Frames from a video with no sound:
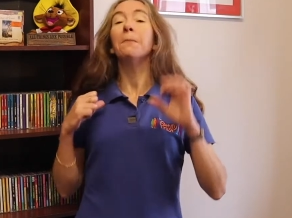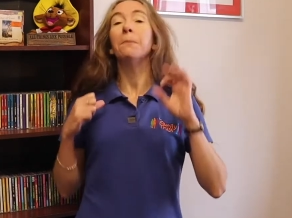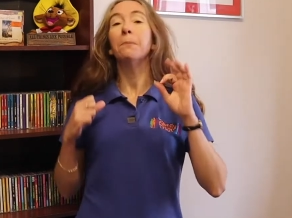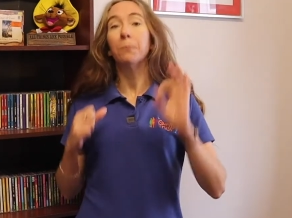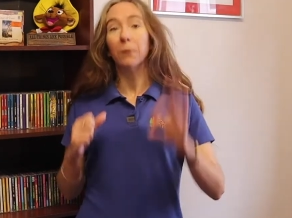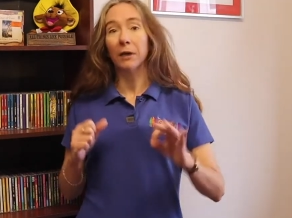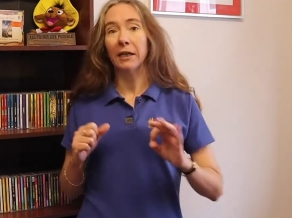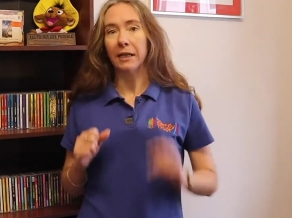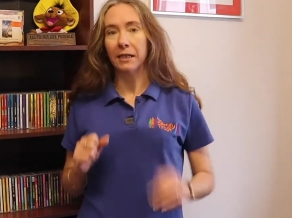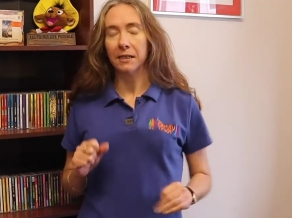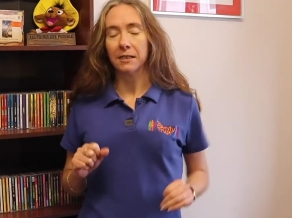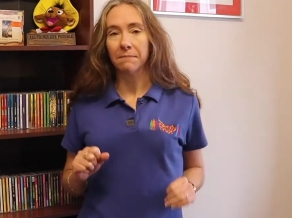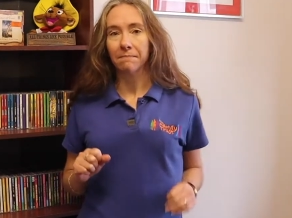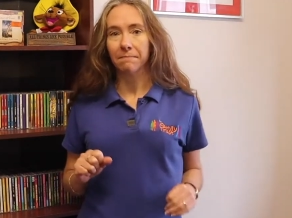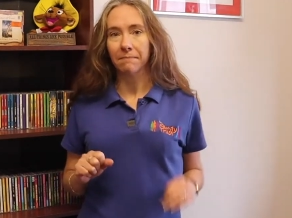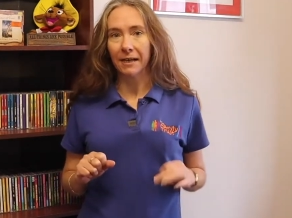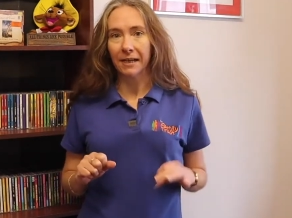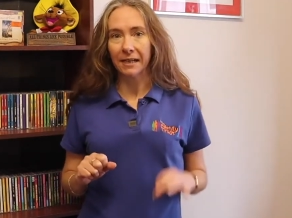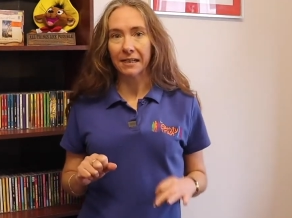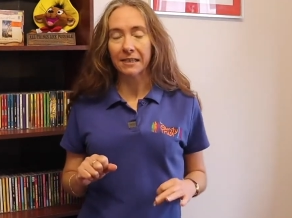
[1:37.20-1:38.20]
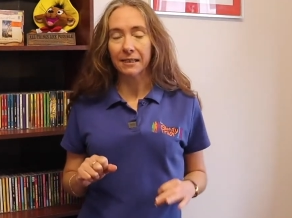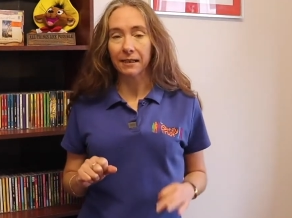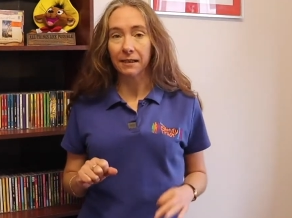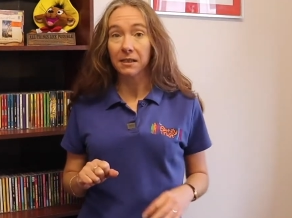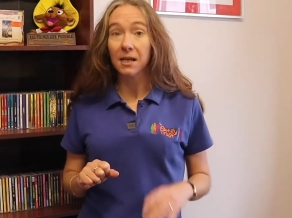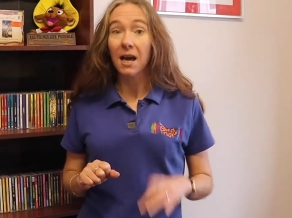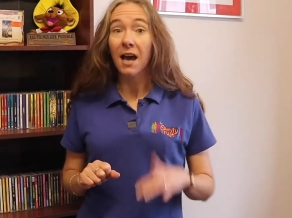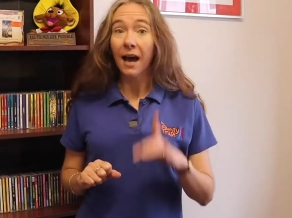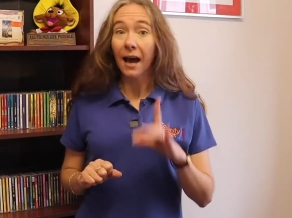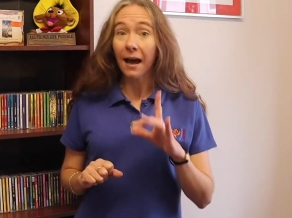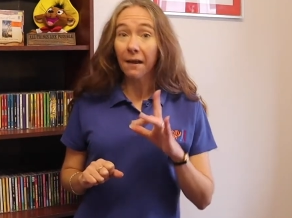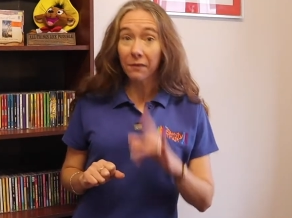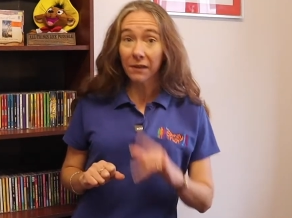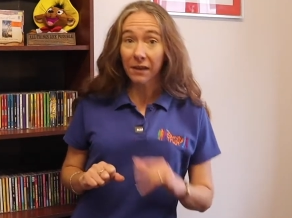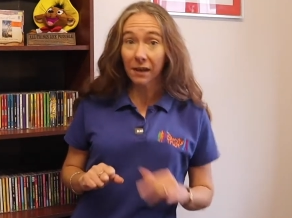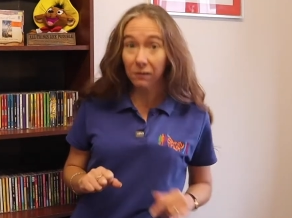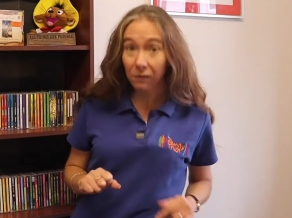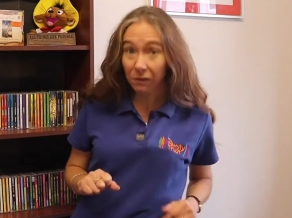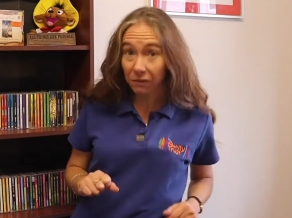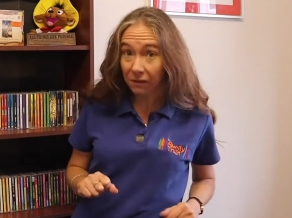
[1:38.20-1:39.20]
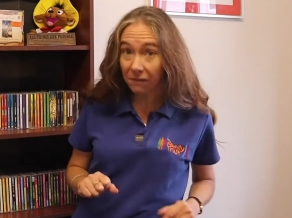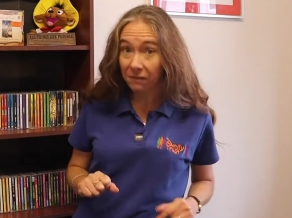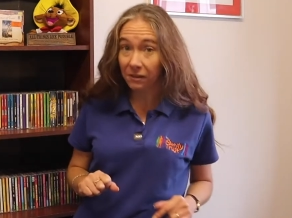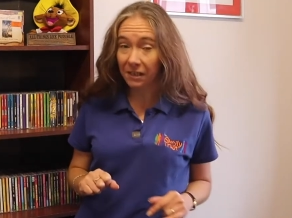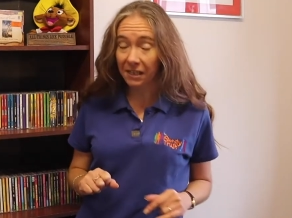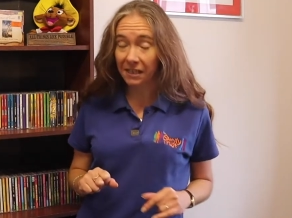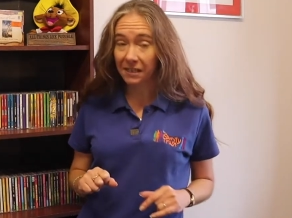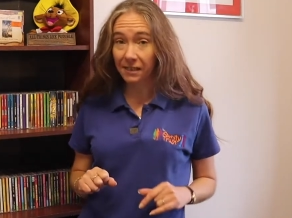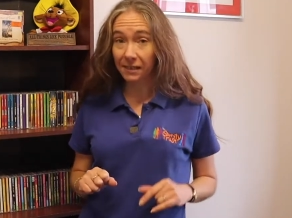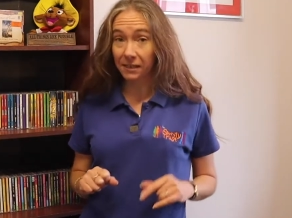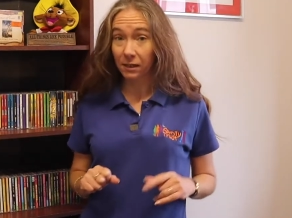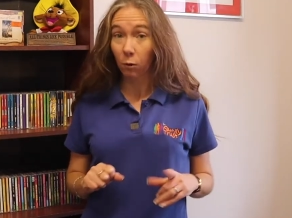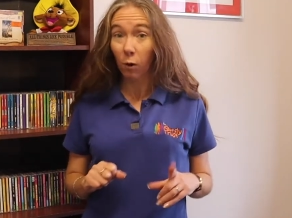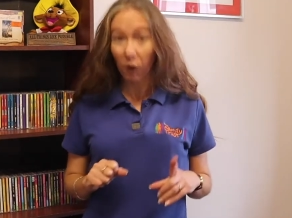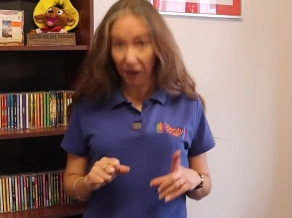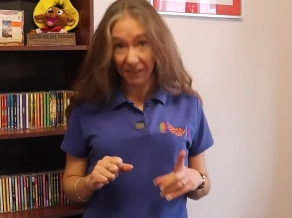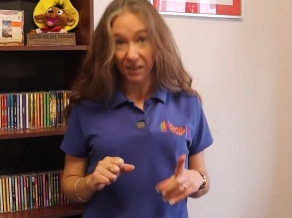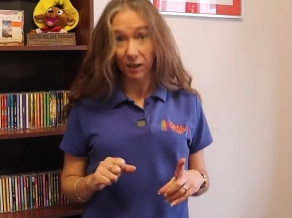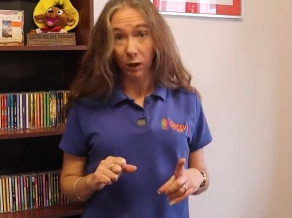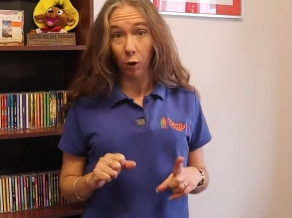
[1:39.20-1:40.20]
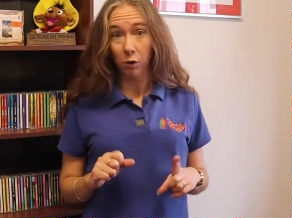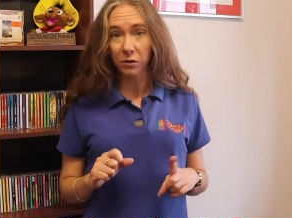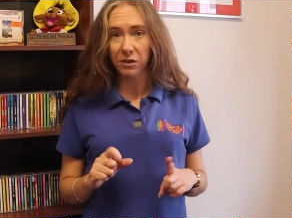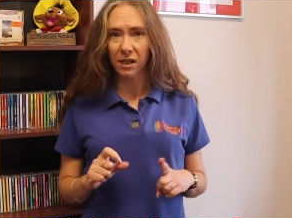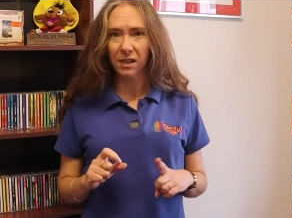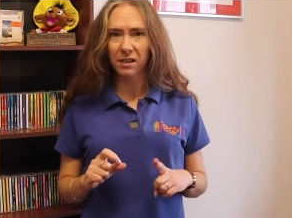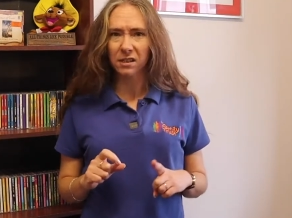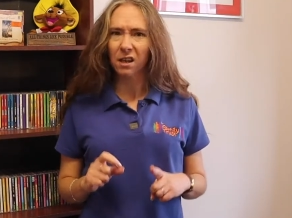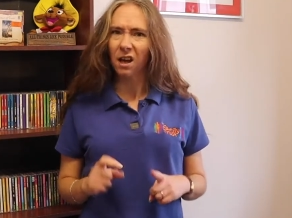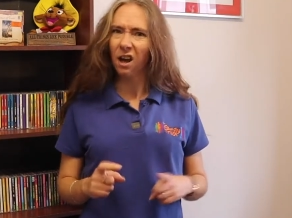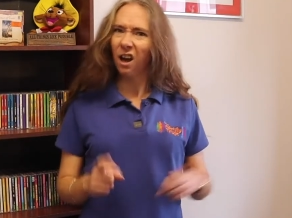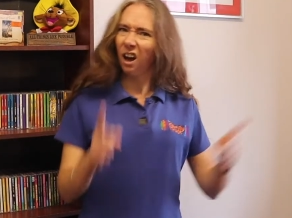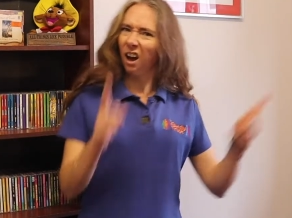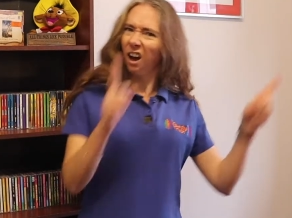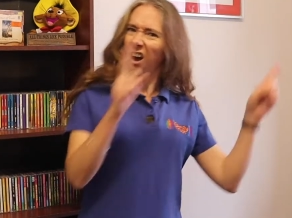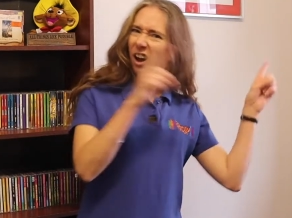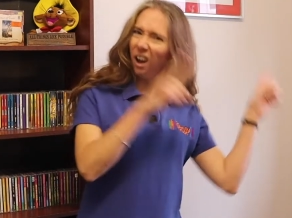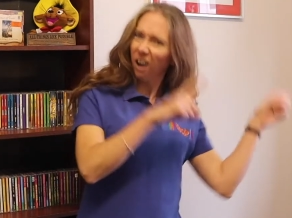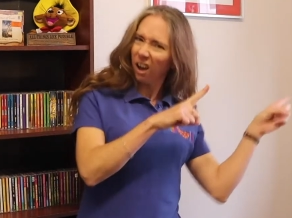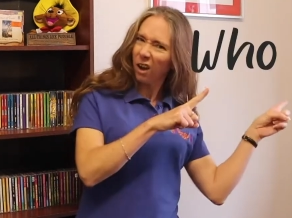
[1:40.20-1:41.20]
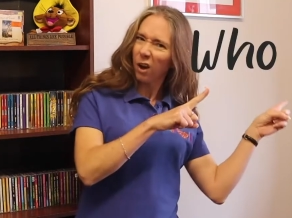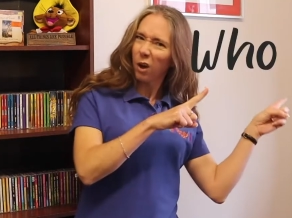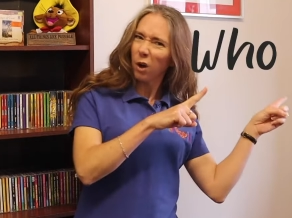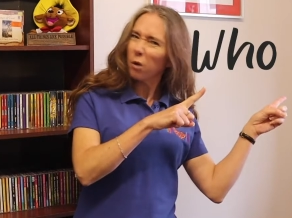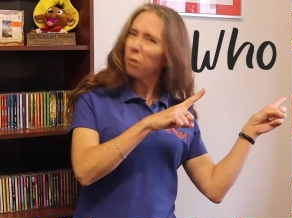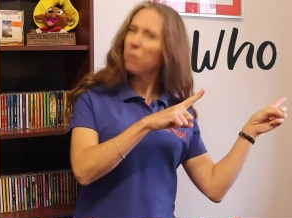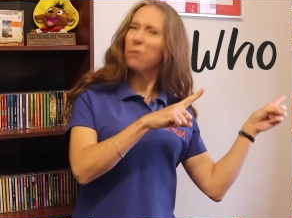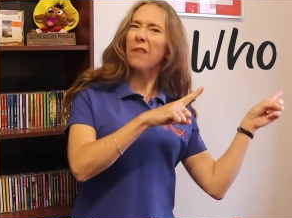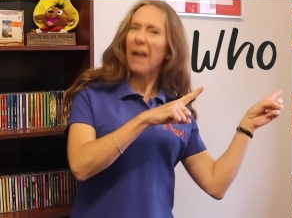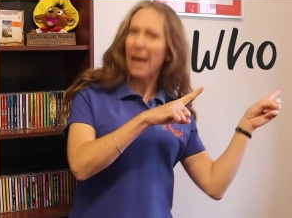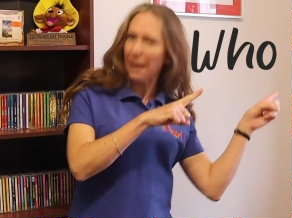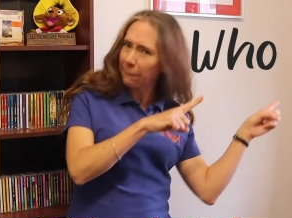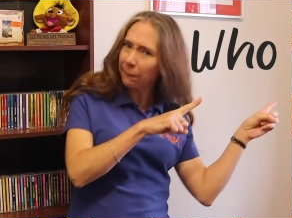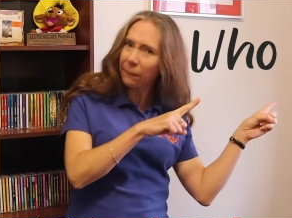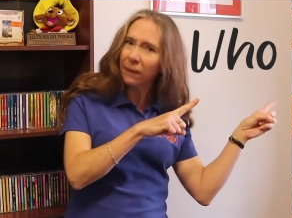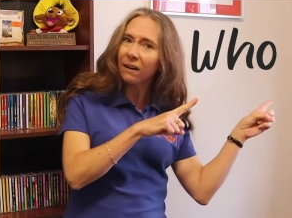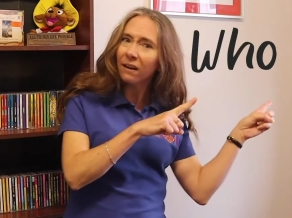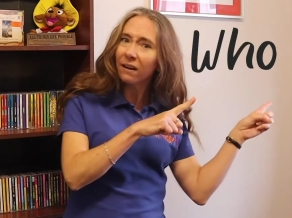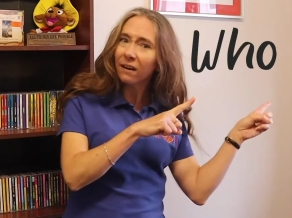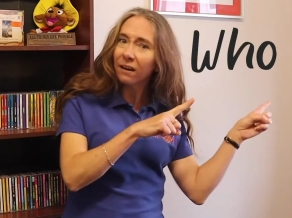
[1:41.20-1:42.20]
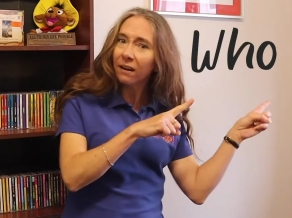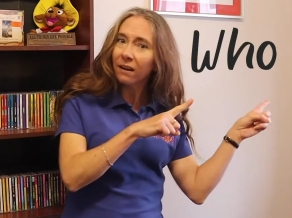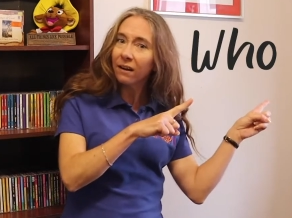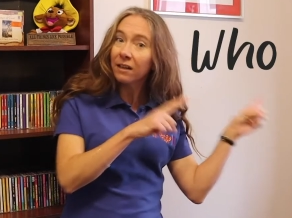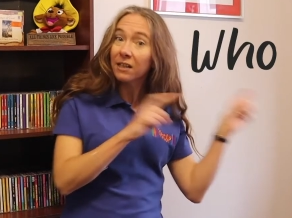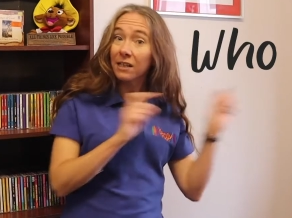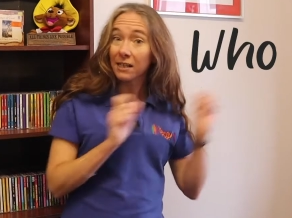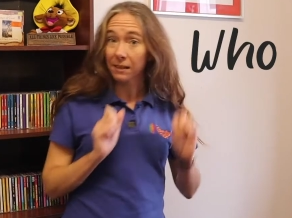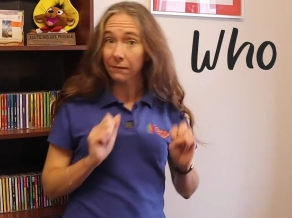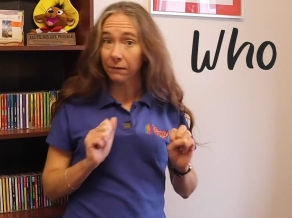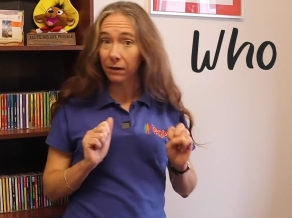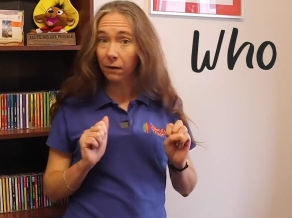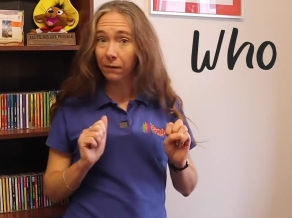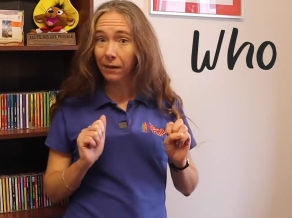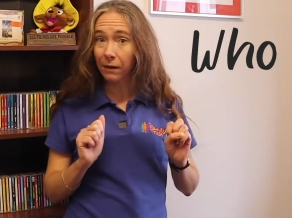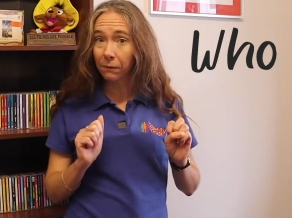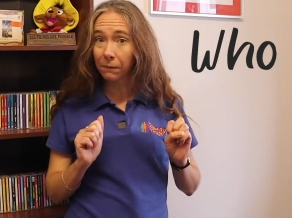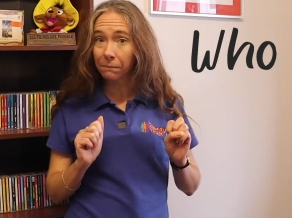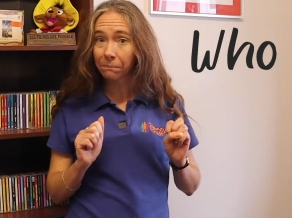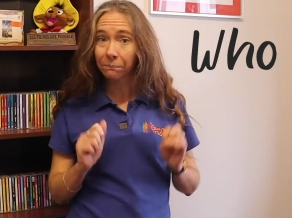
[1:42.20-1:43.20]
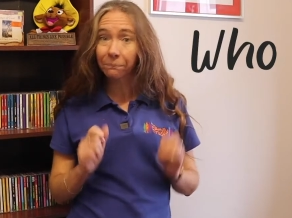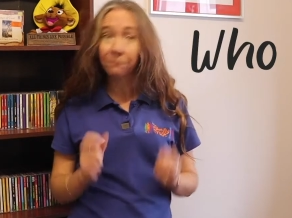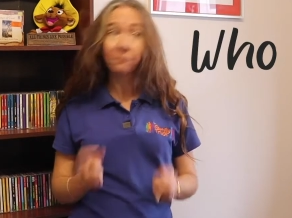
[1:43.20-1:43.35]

Brilliant, excellent. And the other thing that he says quite a lot is, "Who, them?" Let's have a go at that one.